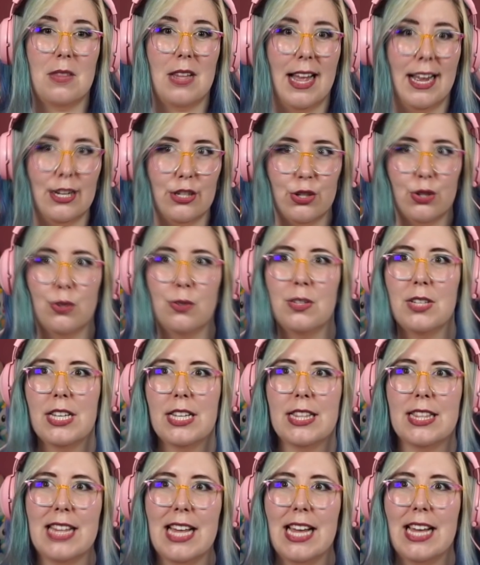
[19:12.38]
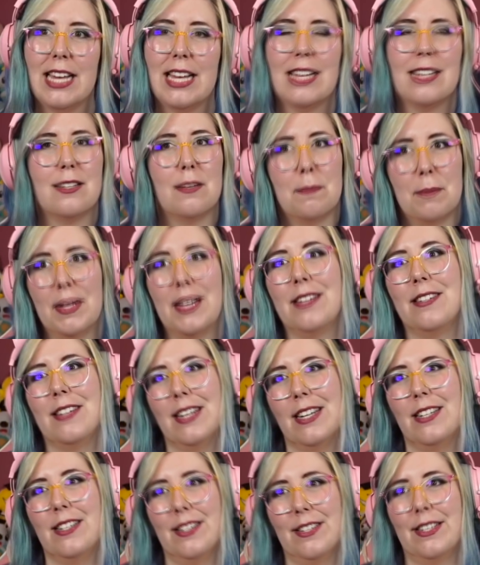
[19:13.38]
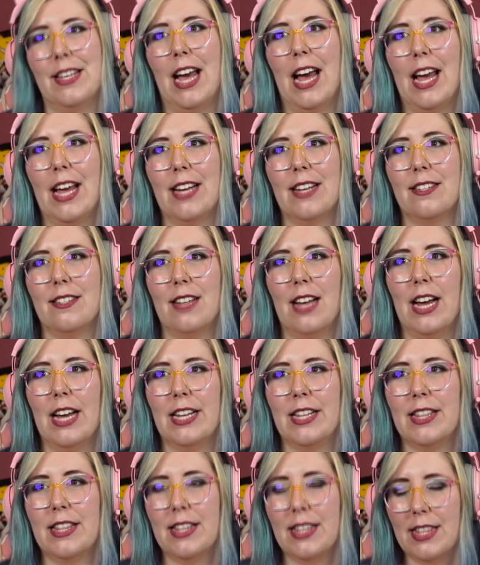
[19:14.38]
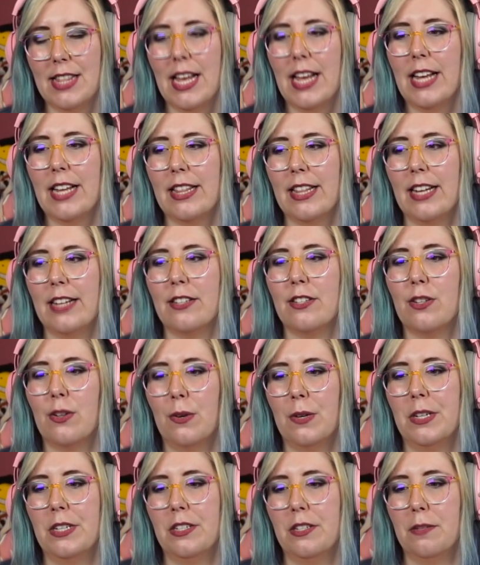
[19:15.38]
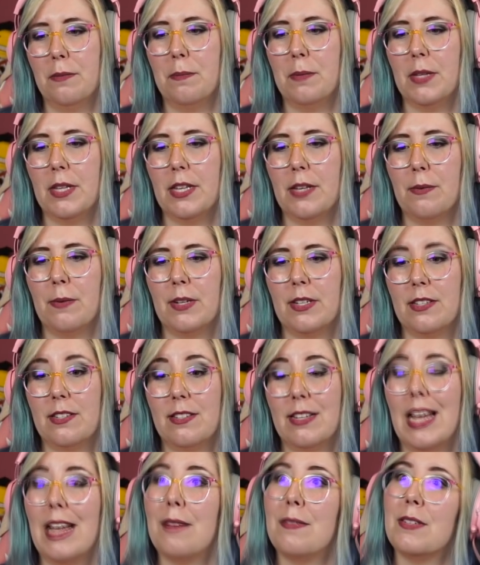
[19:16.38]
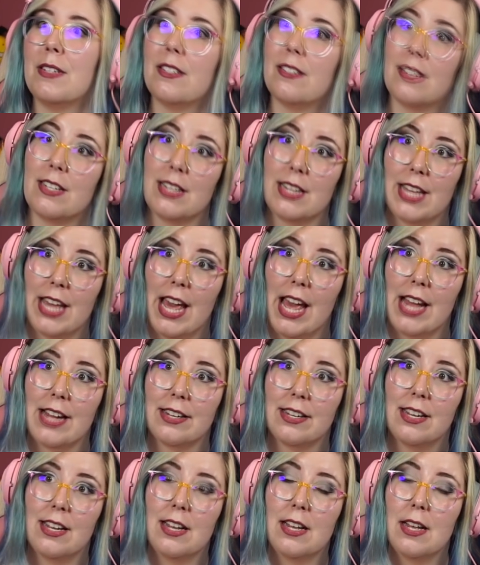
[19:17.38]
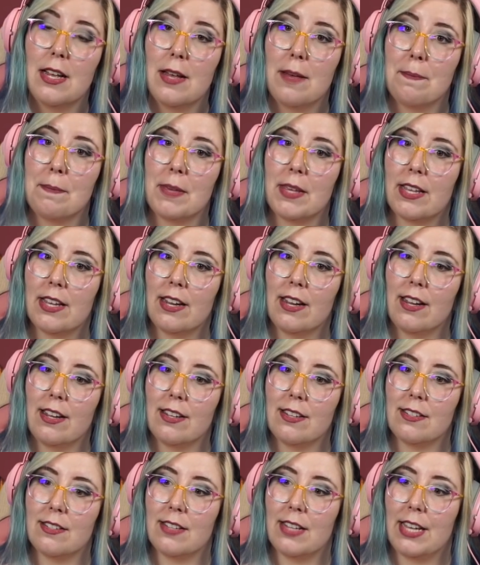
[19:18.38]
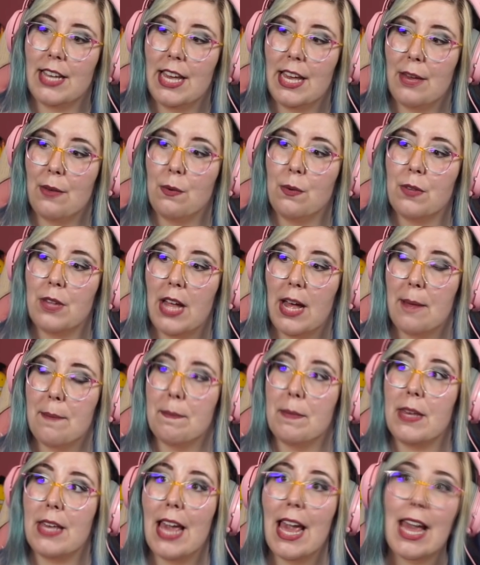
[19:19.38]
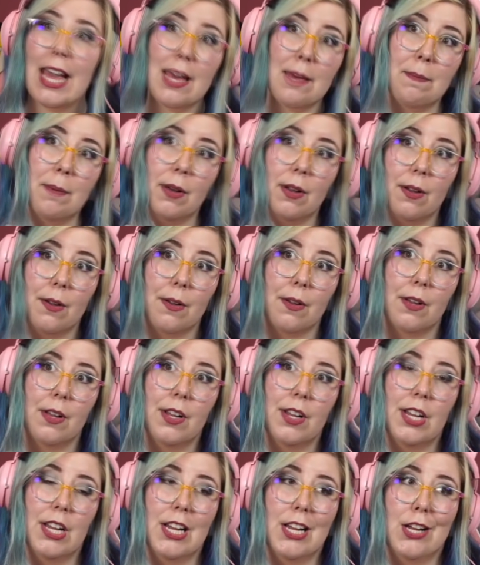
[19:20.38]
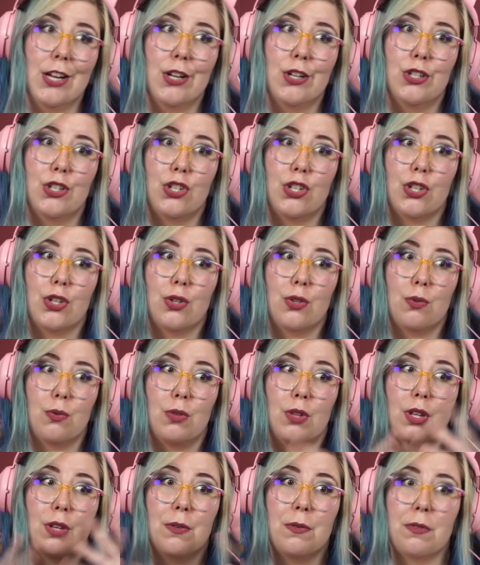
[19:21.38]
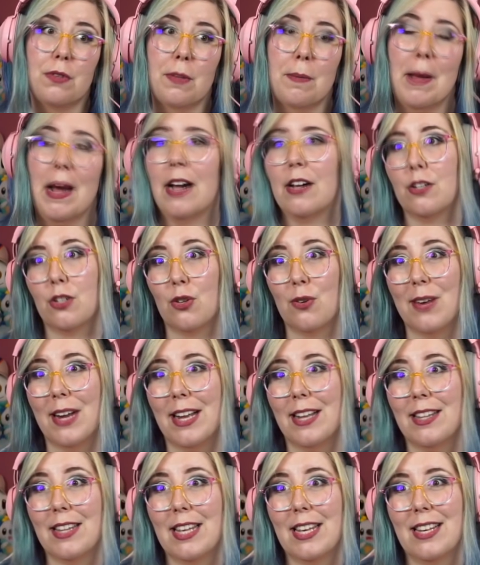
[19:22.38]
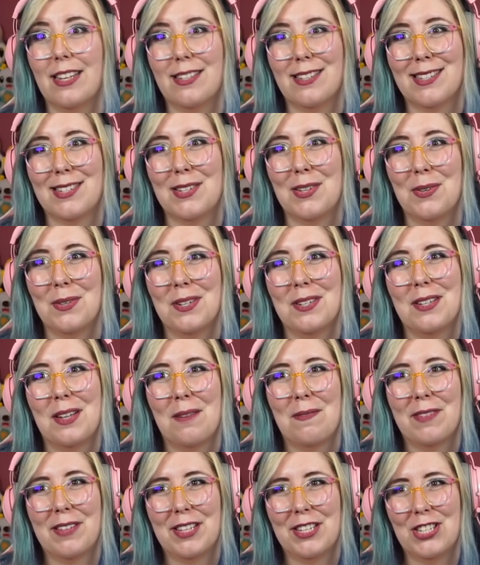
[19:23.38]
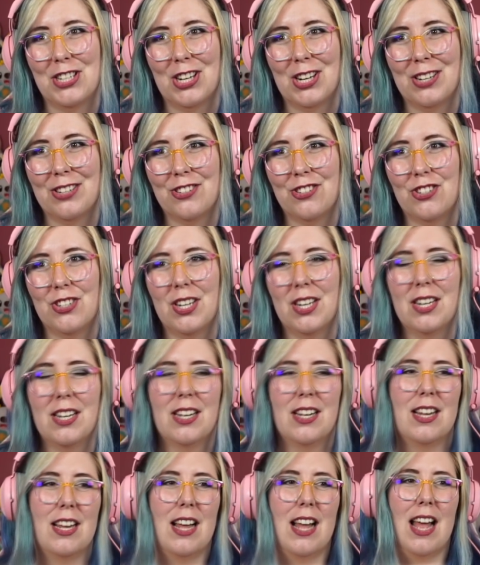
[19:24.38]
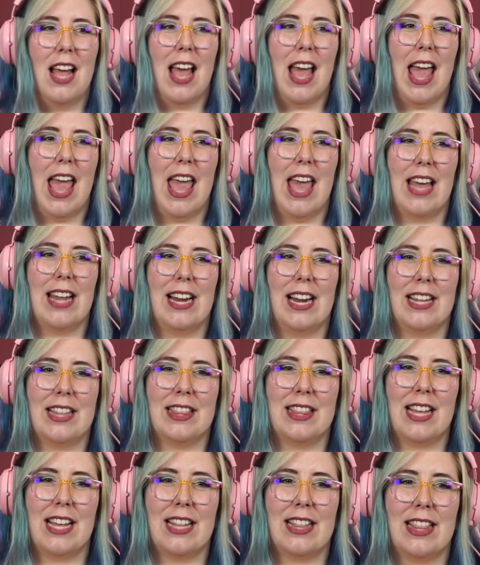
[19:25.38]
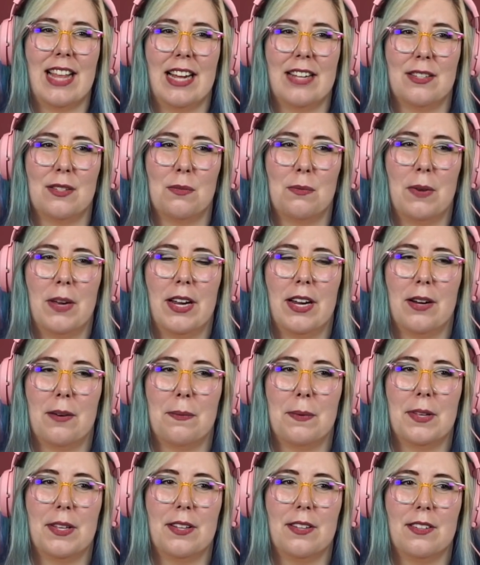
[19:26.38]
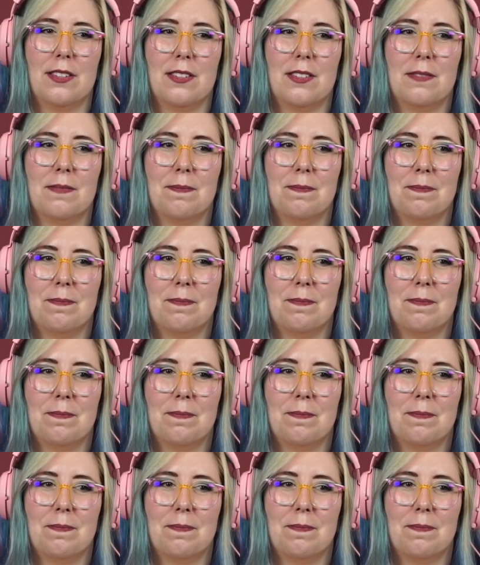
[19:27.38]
I truly think is a blessing in disguise. I think that's going to be what saves us in the end, because the king will not be able to use the box correctly because the stone is not fully charged. And I think that's where we'll